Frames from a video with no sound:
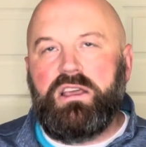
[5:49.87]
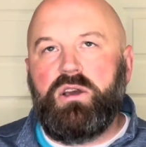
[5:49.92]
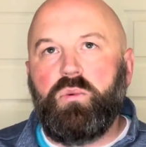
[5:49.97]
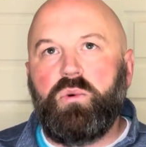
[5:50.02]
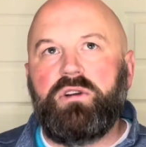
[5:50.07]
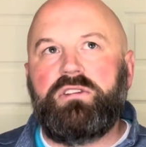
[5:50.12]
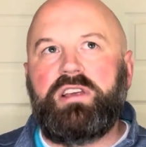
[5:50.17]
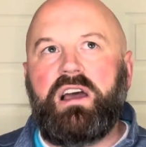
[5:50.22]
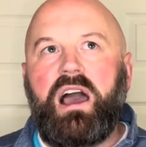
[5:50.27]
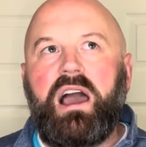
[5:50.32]

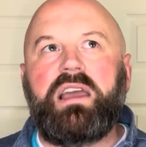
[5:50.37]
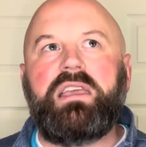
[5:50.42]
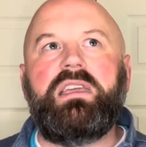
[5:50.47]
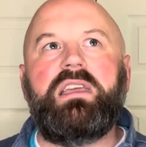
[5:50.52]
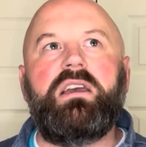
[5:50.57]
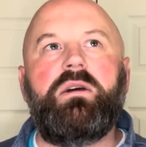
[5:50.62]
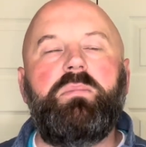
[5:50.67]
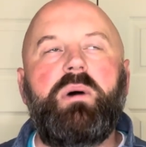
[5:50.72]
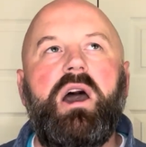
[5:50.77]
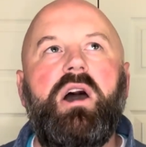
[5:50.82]
We're
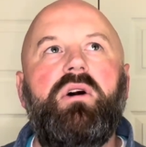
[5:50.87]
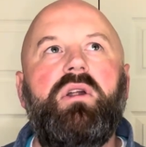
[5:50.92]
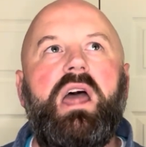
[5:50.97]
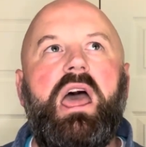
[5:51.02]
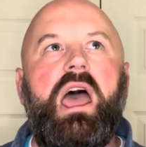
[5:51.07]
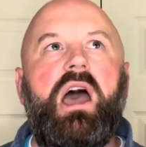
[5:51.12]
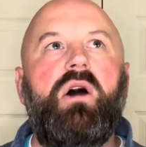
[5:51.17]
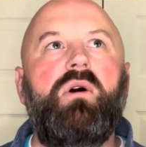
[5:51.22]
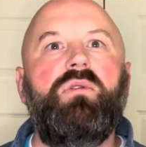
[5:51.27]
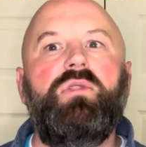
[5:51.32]
talking about
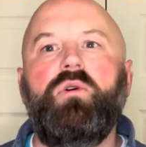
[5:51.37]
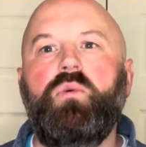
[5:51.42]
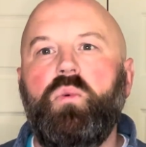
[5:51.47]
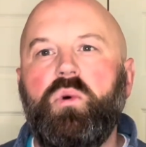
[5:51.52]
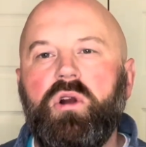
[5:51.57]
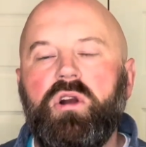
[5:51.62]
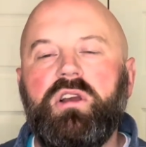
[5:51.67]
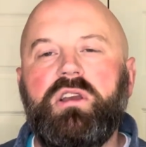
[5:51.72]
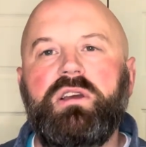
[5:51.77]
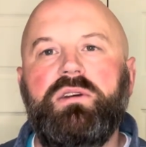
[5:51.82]
how the
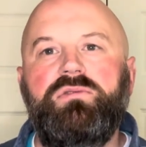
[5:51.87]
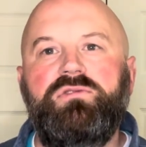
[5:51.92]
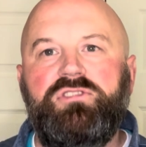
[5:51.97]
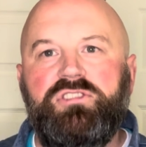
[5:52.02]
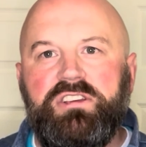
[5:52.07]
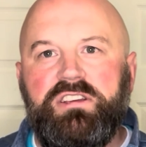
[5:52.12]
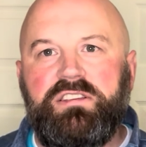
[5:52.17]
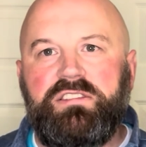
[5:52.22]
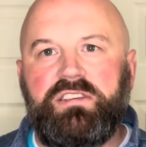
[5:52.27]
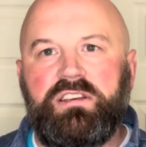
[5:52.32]
work of
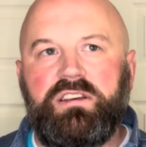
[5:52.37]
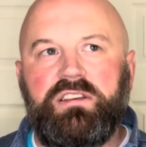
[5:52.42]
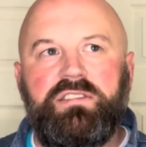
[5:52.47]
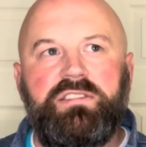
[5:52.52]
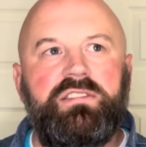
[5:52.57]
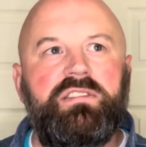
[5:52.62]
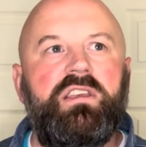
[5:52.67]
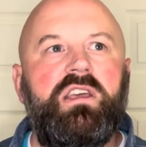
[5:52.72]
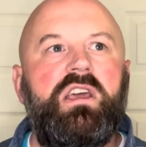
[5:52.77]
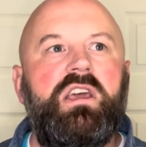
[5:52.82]

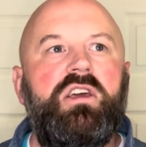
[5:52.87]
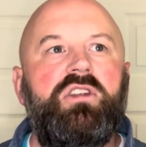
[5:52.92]
Jesus